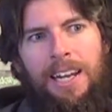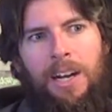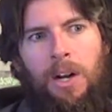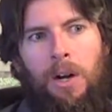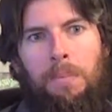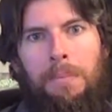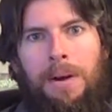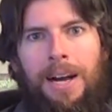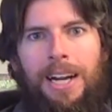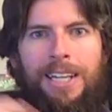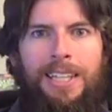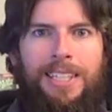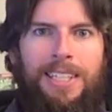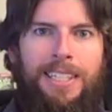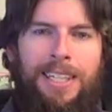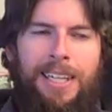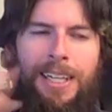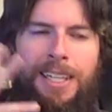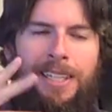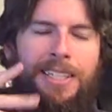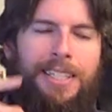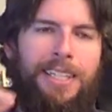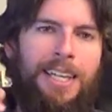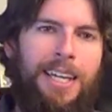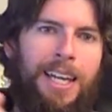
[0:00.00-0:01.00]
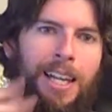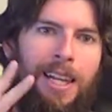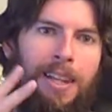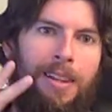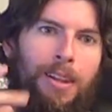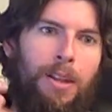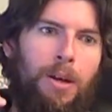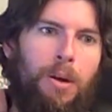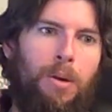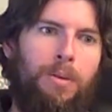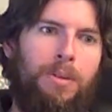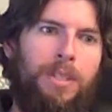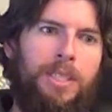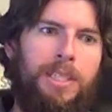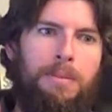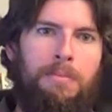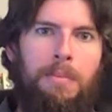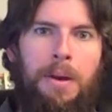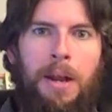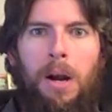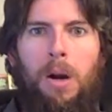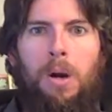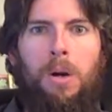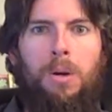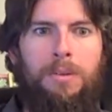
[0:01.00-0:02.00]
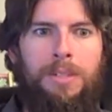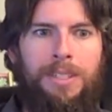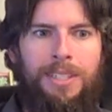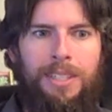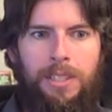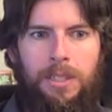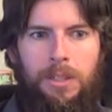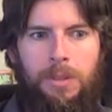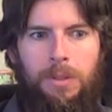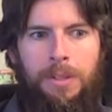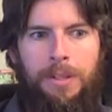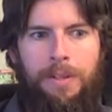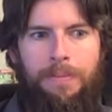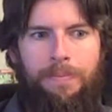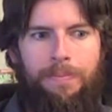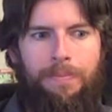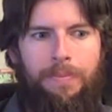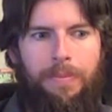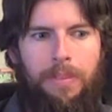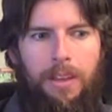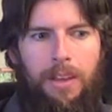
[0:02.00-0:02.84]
and Armando Sante loads some arrows into it.